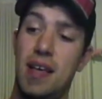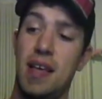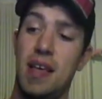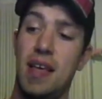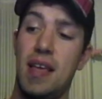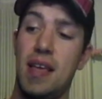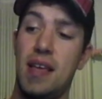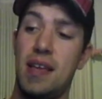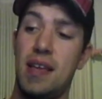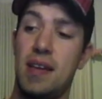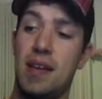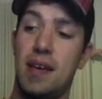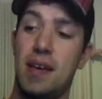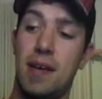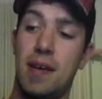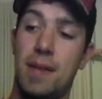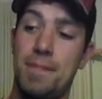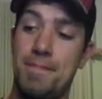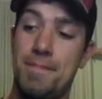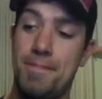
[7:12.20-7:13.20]

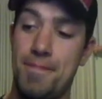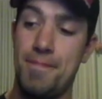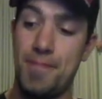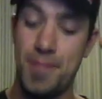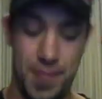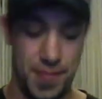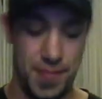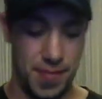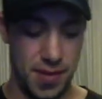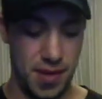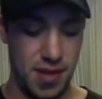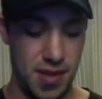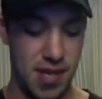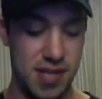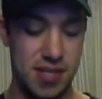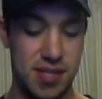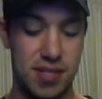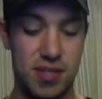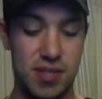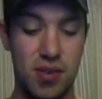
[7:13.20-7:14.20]

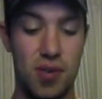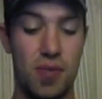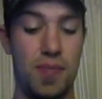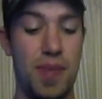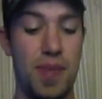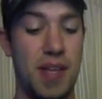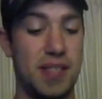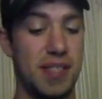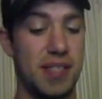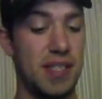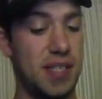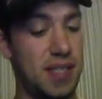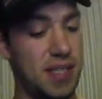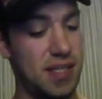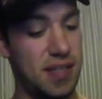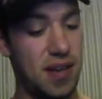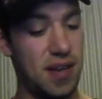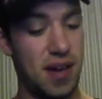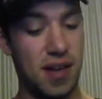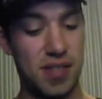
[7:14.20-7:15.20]
And so basically this
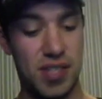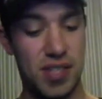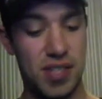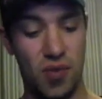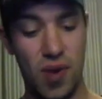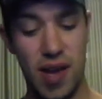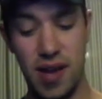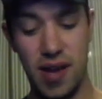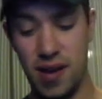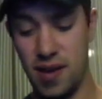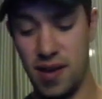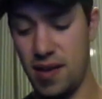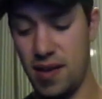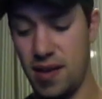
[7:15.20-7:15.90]
gun is a great